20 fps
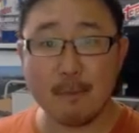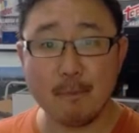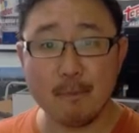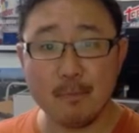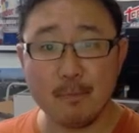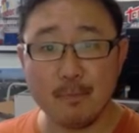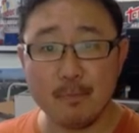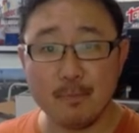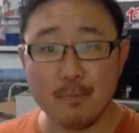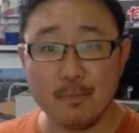
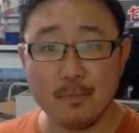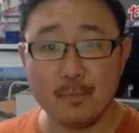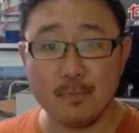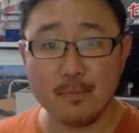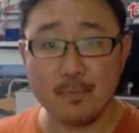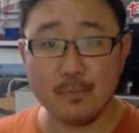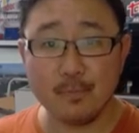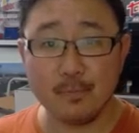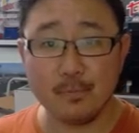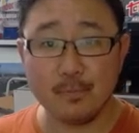
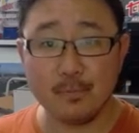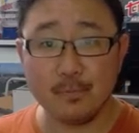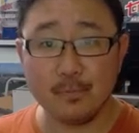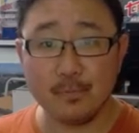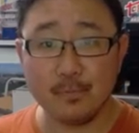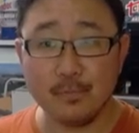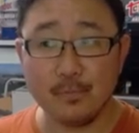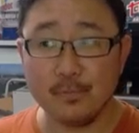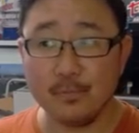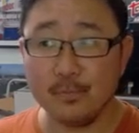
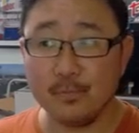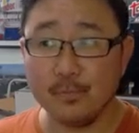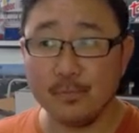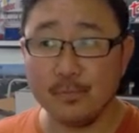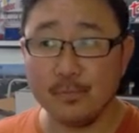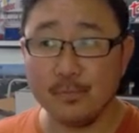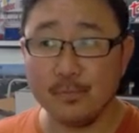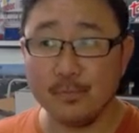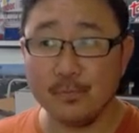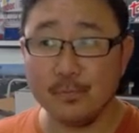
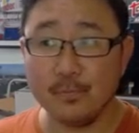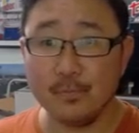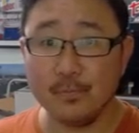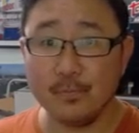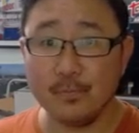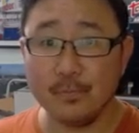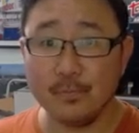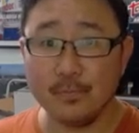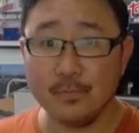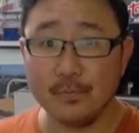
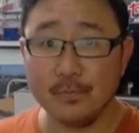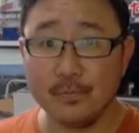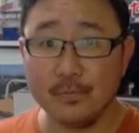No one is speaking in this clip.